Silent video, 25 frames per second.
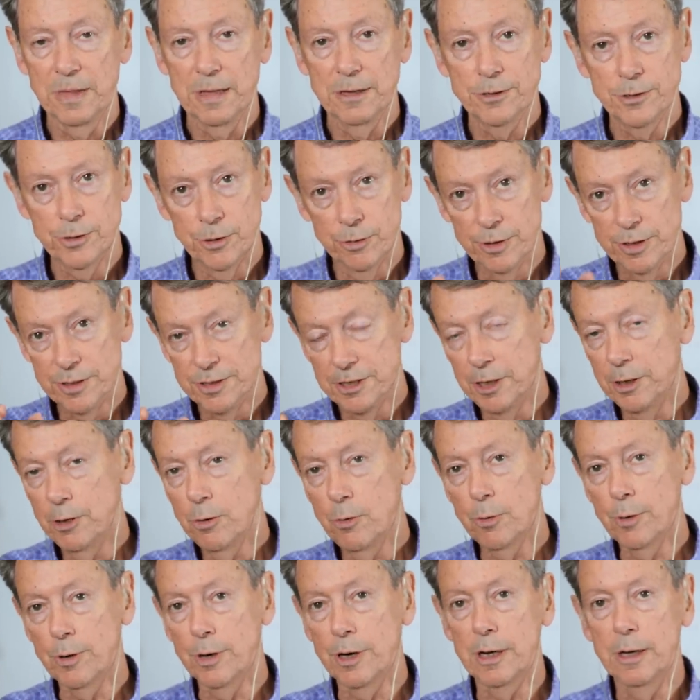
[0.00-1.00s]
So, this
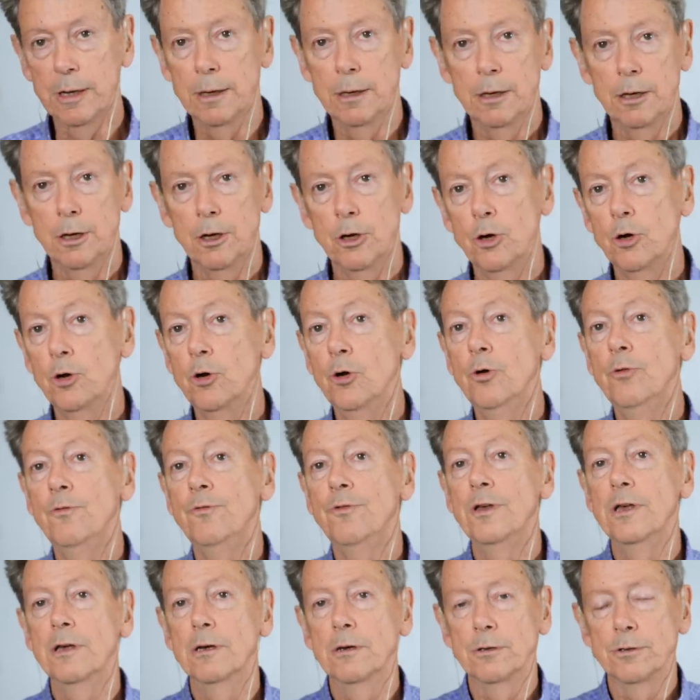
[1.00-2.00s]
inquiry who
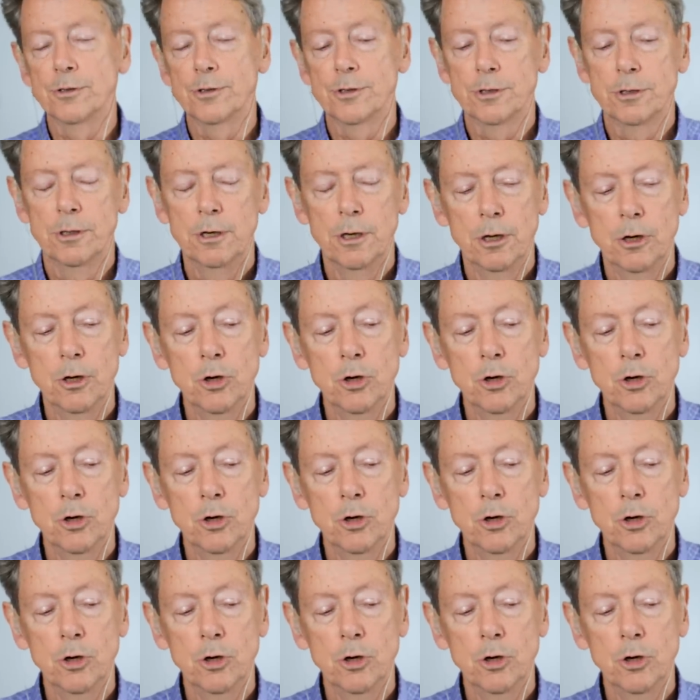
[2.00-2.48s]
feels,